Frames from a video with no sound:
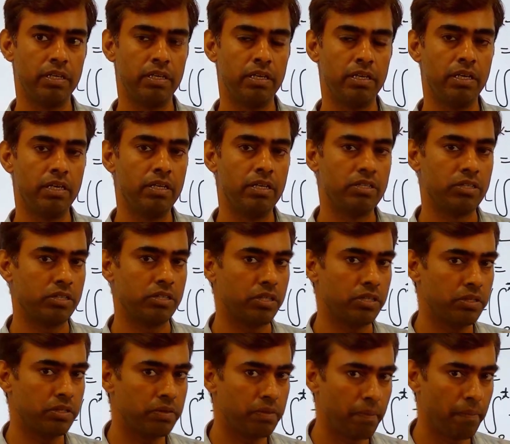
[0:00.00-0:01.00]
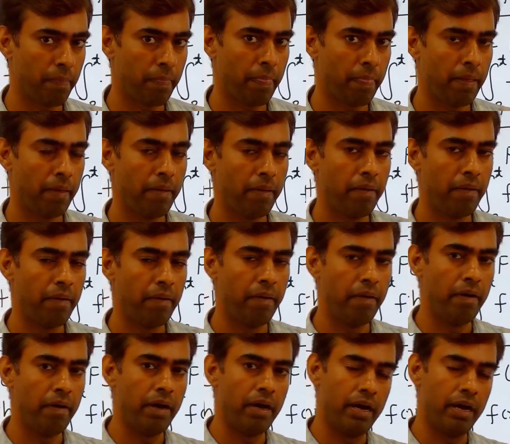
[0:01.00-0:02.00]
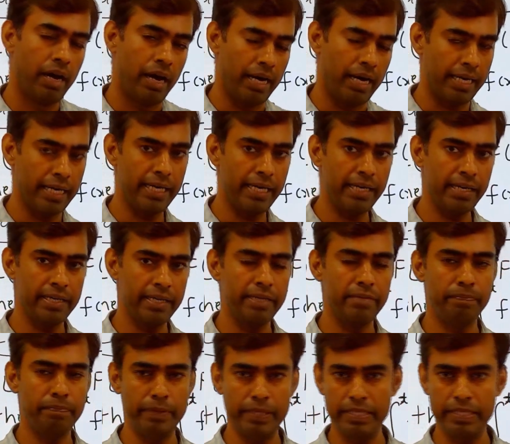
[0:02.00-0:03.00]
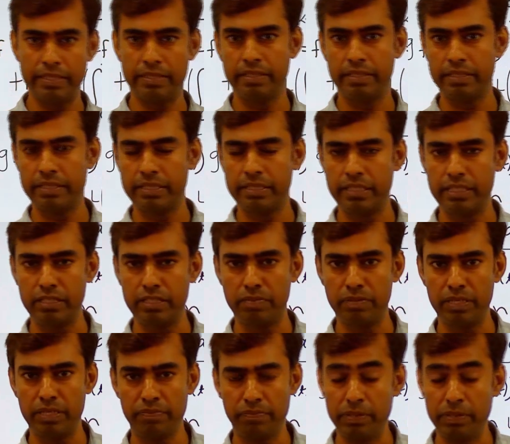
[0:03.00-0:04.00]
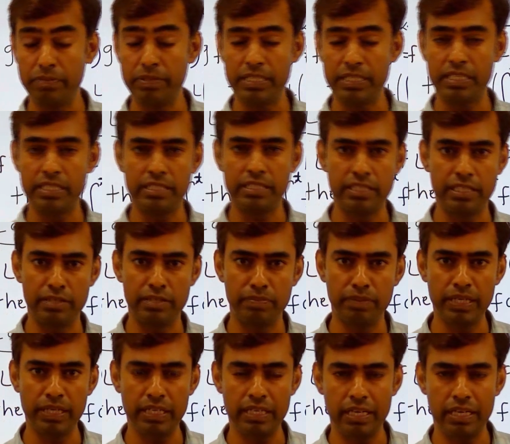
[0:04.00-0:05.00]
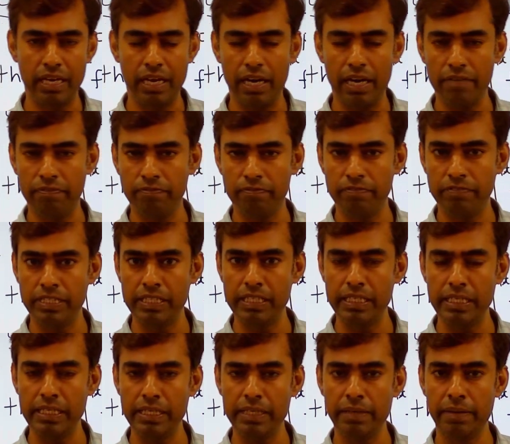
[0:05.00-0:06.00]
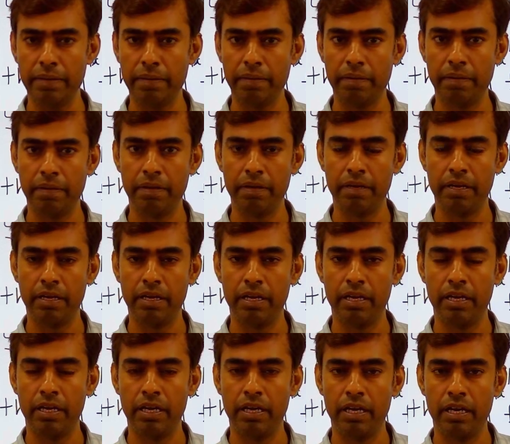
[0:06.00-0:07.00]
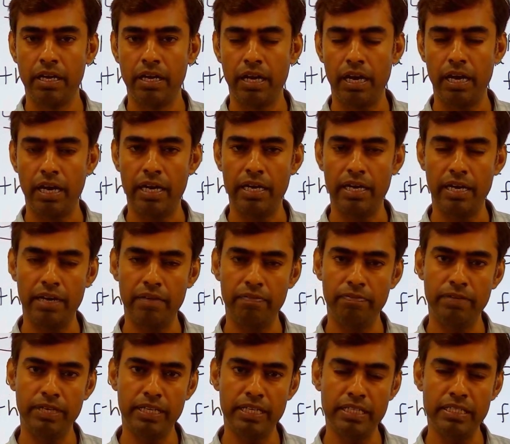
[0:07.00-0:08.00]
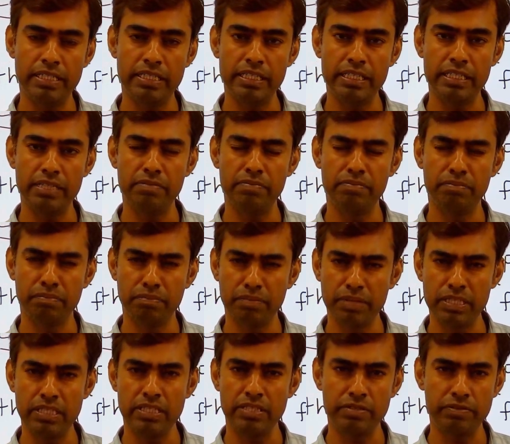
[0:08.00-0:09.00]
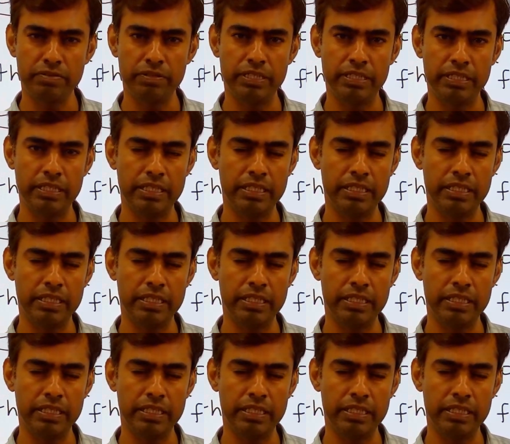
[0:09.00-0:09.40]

So again I repeat the statement, previous statement, ft and f dash t must be